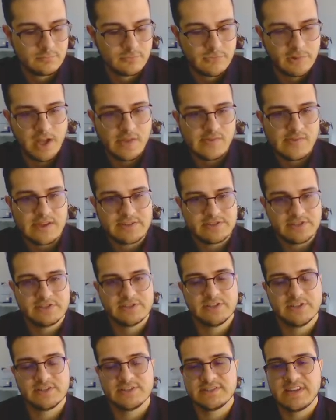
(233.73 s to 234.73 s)
And that's just an
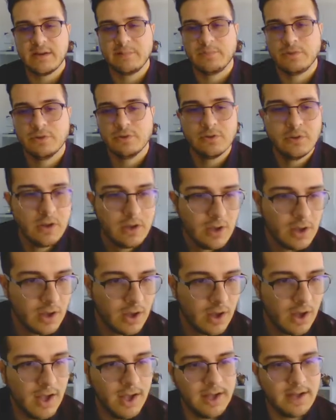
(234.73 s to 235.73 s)
example.
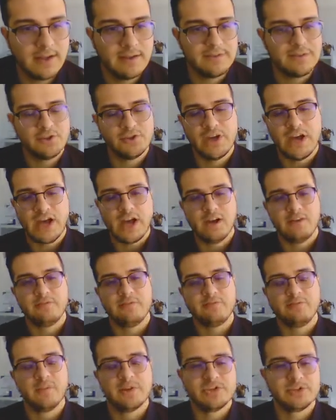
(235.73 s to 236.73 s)
You have
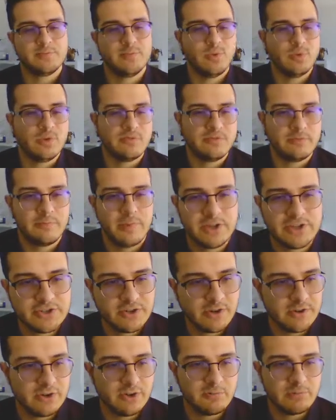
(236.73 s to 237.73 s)
much more information
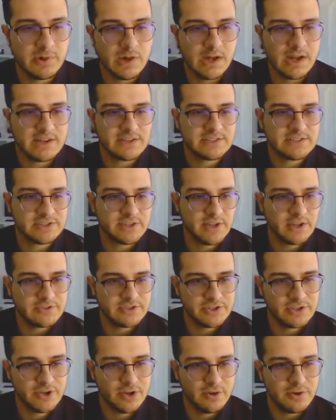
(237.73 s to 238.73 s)
on your blogs. As
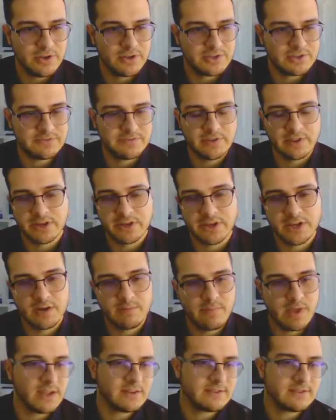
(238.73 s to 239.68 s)
you know, you can just fill it in, make a